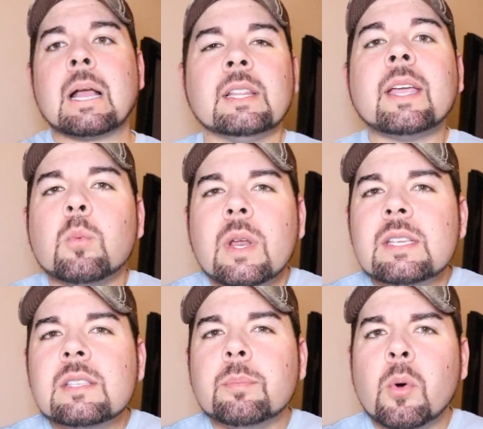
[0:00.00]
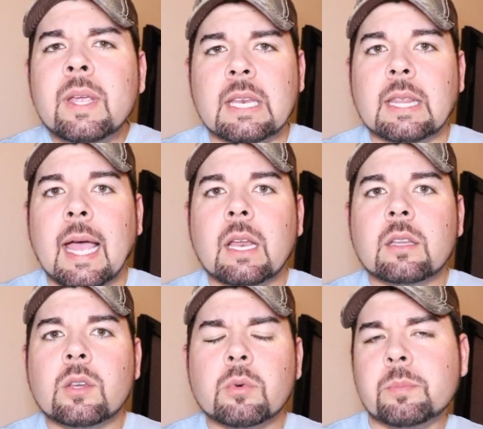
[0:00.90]
Like, what is the point in that?
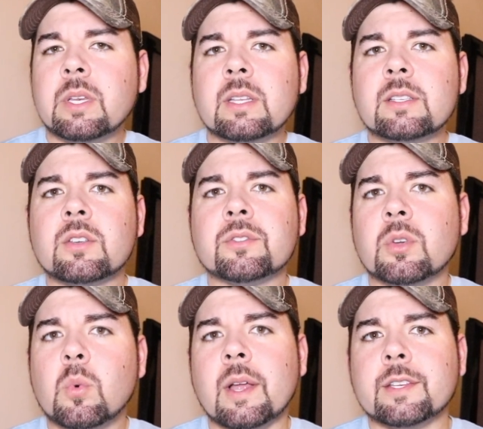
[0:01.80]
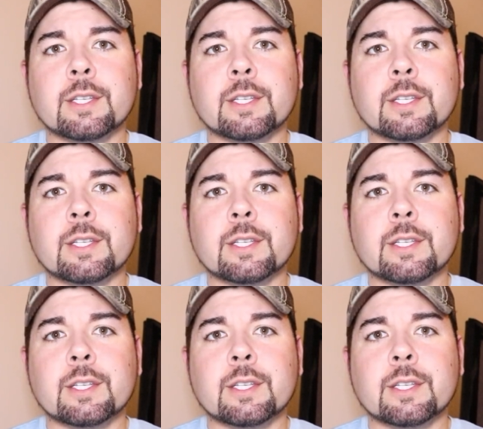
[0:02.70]
You were put on this earth to what?